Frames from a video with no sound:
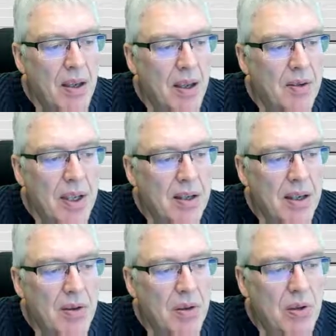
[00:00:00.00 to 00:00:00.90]
and
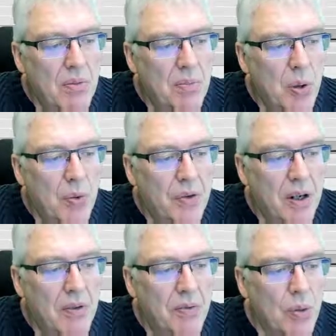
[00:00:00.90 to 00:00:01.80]
then both
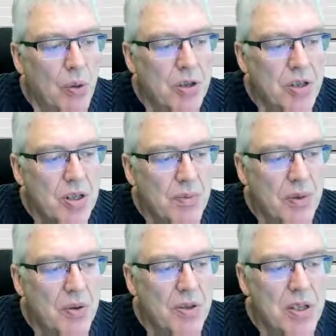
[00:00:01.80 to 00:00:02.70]
are false,
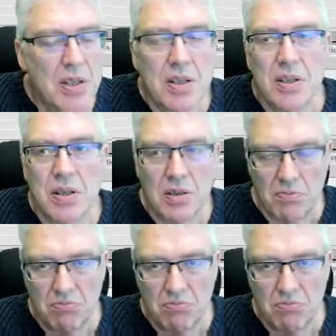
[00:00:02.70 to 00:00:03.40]
because this is